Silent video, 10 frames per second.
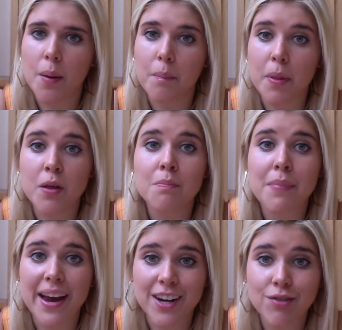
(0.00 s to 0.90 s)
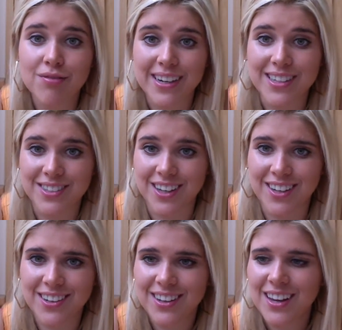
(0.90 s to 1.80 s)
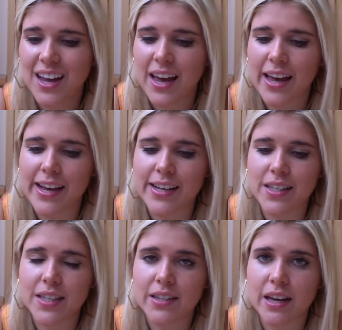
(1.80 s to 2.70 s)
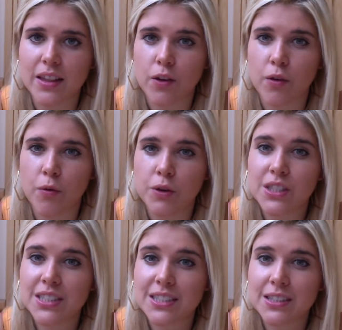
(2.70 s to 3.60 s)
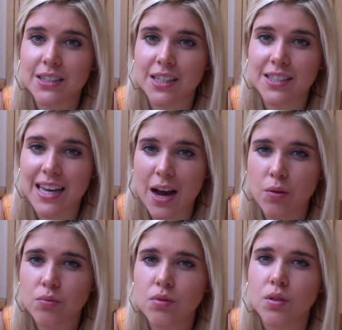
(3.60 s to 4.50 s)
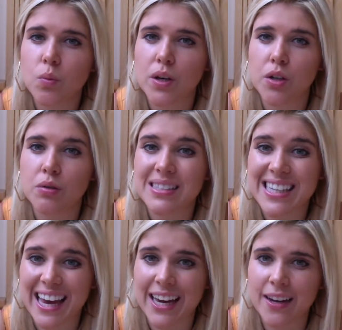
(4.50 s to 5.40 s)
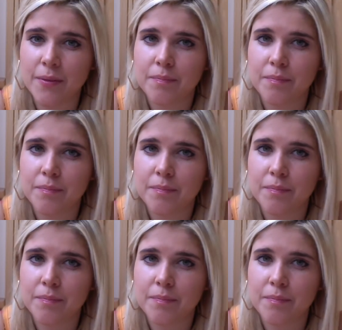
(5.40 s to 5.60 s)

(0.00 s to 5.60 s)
But the main reason is that the sounds when you sing,